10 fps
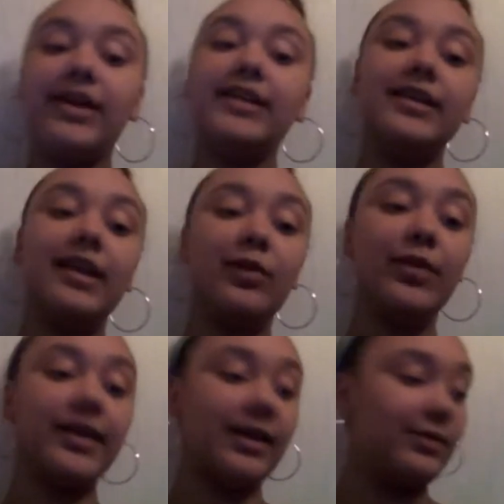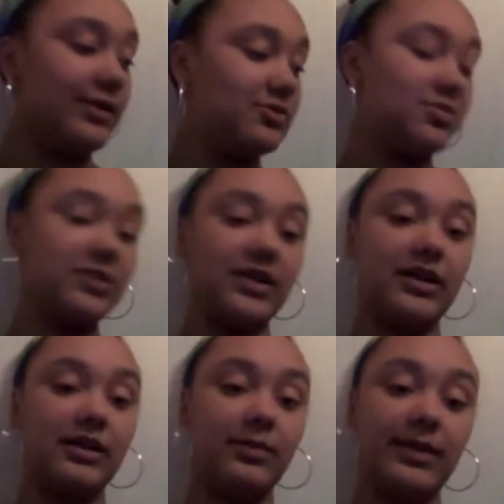he did it one day when he was
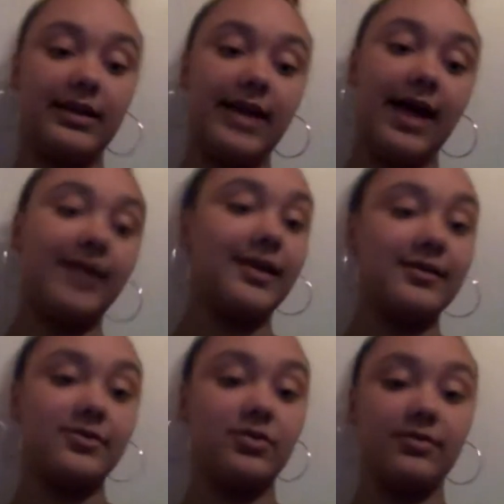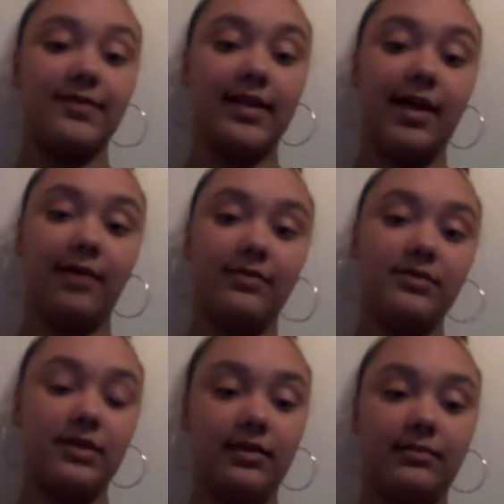pretending to be a dad and his tooth fell out. So